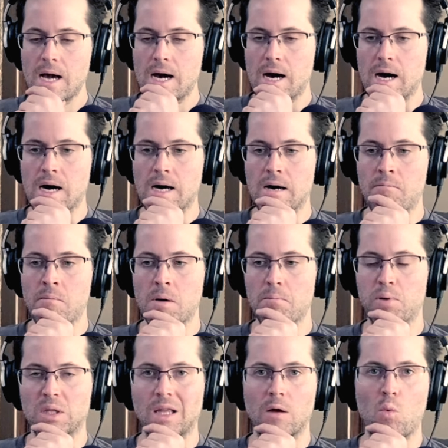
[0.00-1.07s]

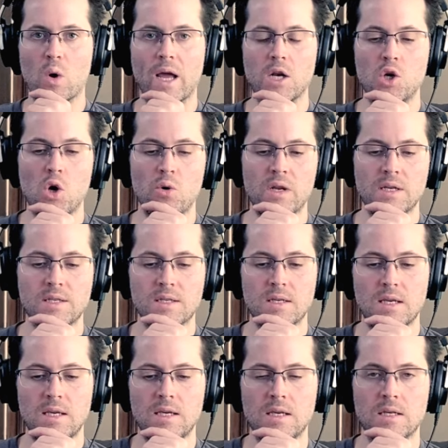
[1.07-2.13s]
But like what I noticed
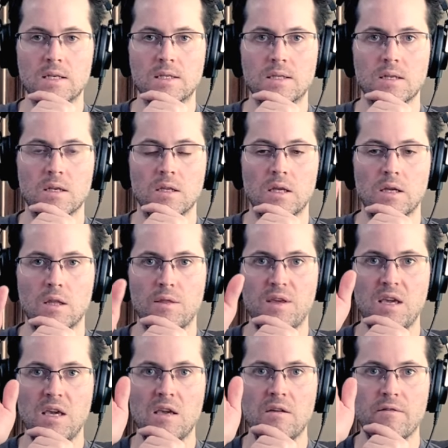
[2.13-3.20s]
is
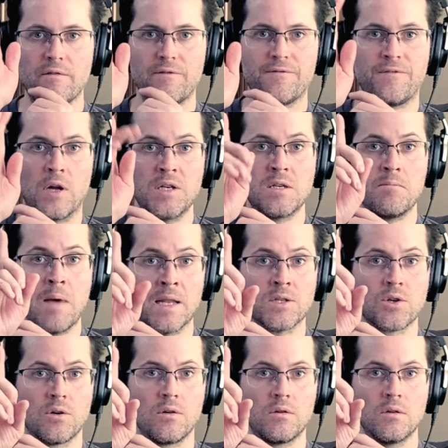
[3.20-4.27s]
the
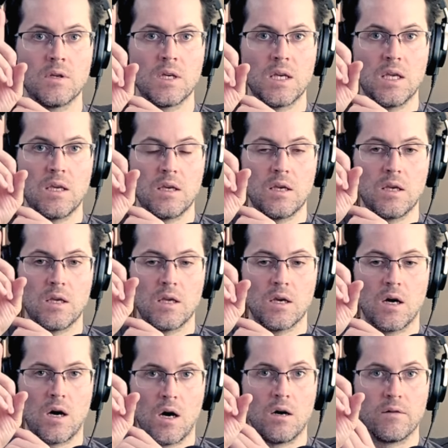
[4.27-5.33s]
fundamental
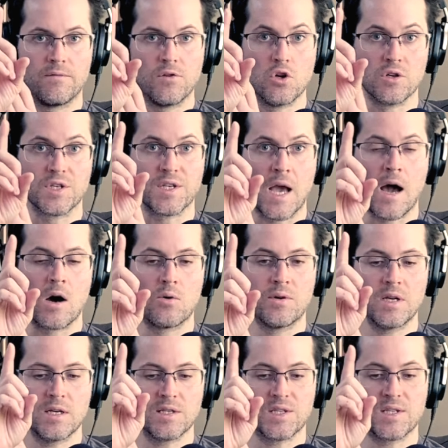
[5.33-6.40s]
of your
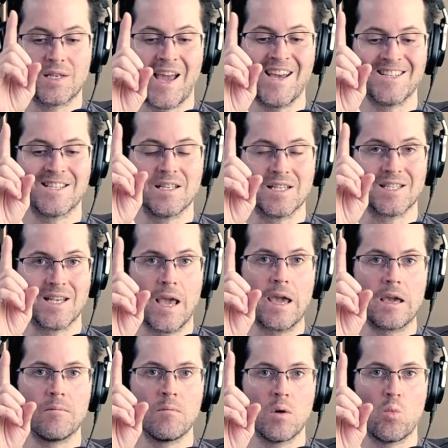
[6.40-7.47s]
sound stays the
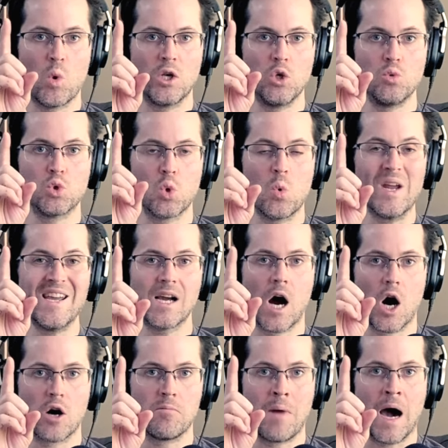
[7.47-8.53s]
same when you tweak
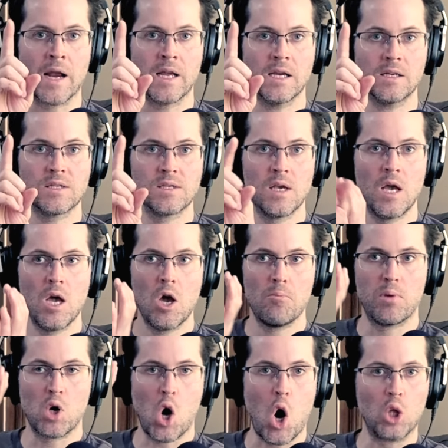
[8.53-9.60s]
harmonics,
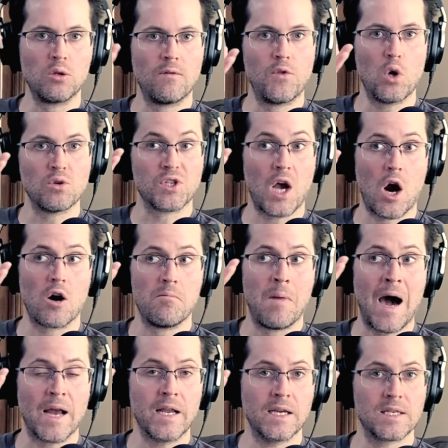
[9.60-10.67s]
but all of those
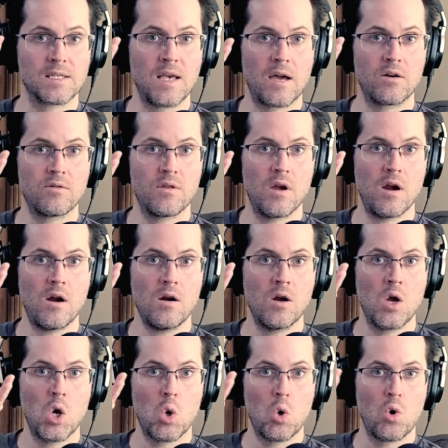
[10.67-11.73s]
harmonics that are there,
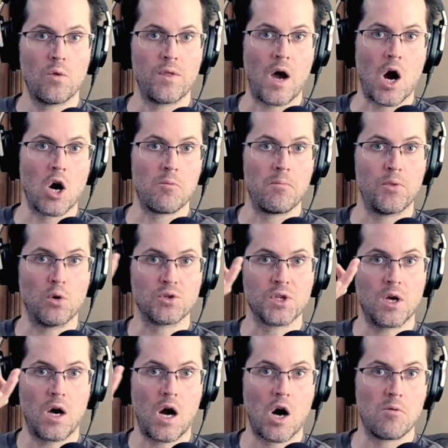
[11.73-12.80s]
those
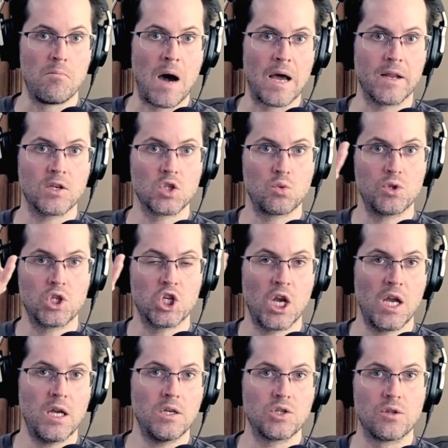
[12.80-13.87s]
harmonics will
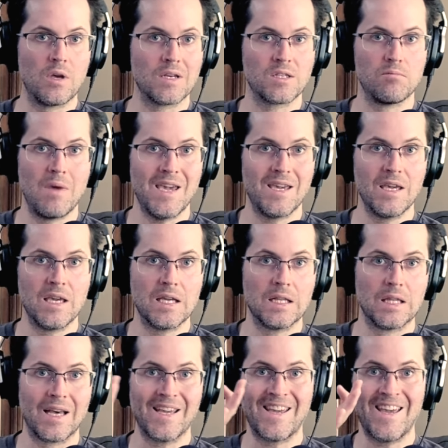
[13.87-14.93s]
change, thus making it
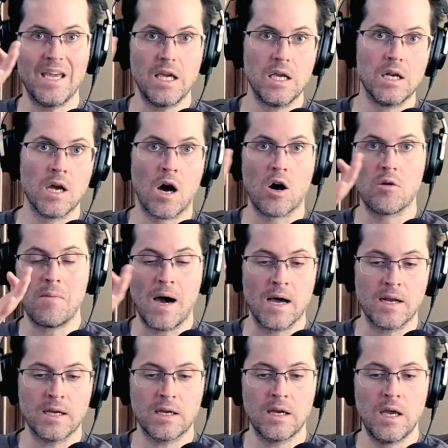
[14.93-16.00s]
like
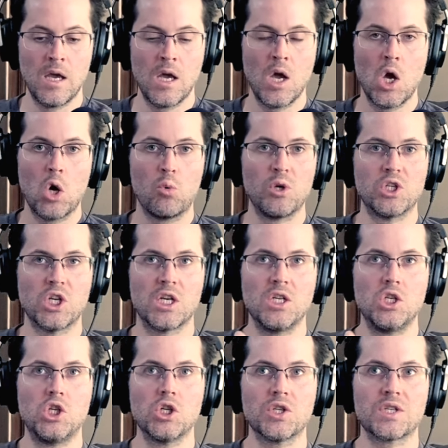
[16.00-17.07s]
inharmonic, which can
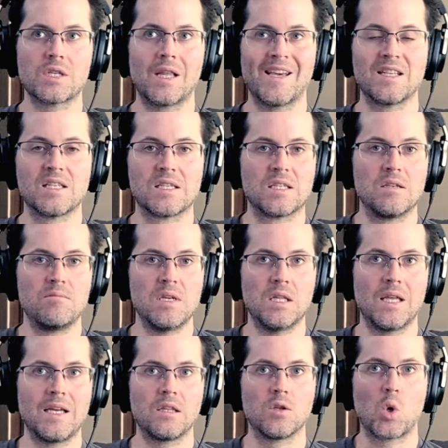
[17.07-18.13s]
just like
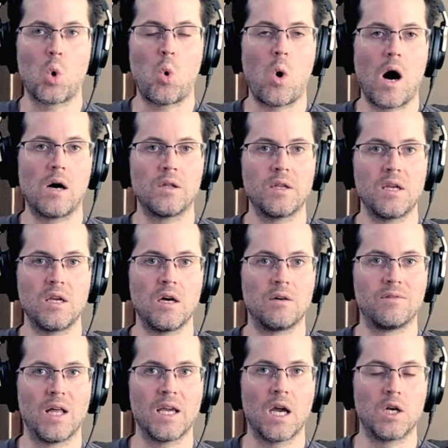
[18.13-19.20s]
simulate the quality of
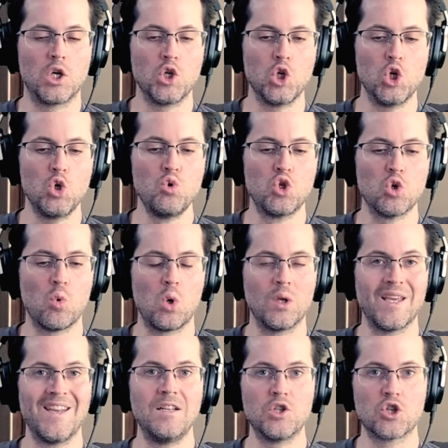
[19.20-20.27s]
like an unusual
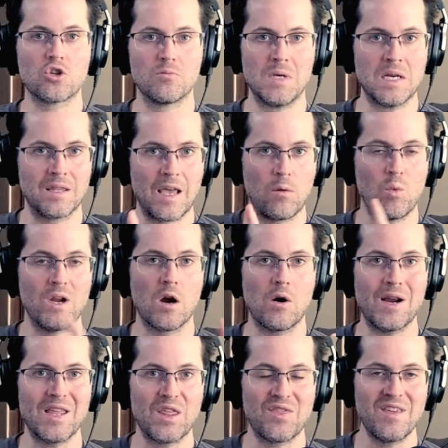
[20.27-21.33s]
instrument that we are
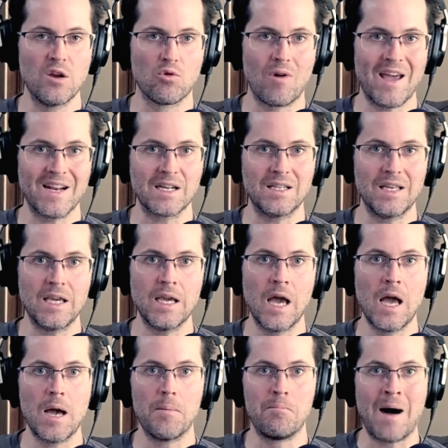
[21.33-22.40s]
theoretically
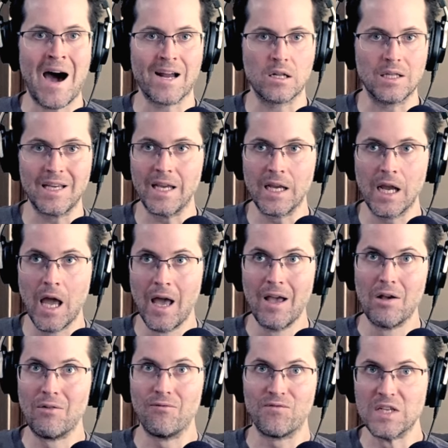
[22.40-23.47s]
modeling,
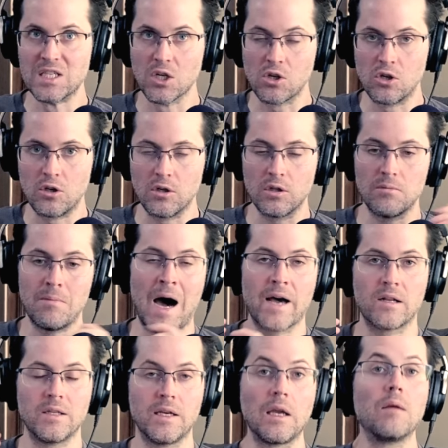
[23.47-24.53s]
physical
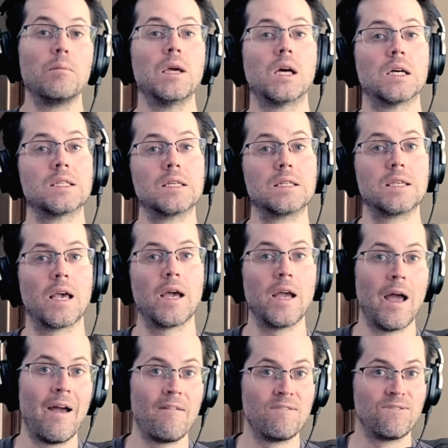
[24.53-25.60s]
modeling, because it's a
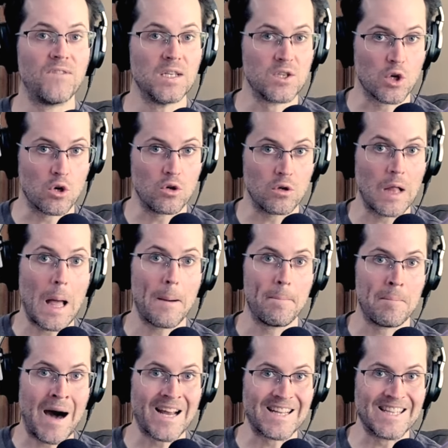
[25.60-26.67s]
physical
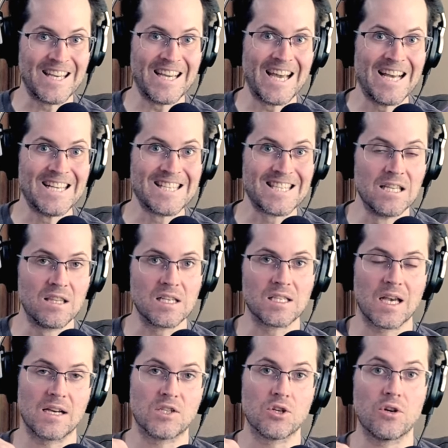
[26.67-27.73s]
modeling
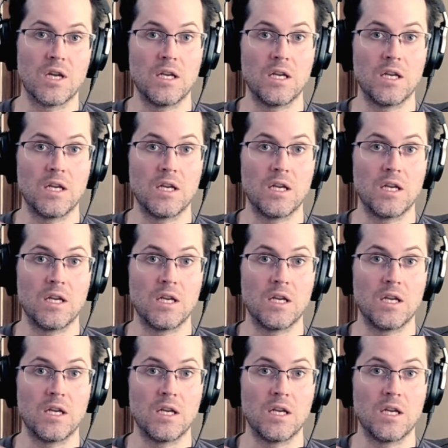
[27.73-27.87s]
synthesizer.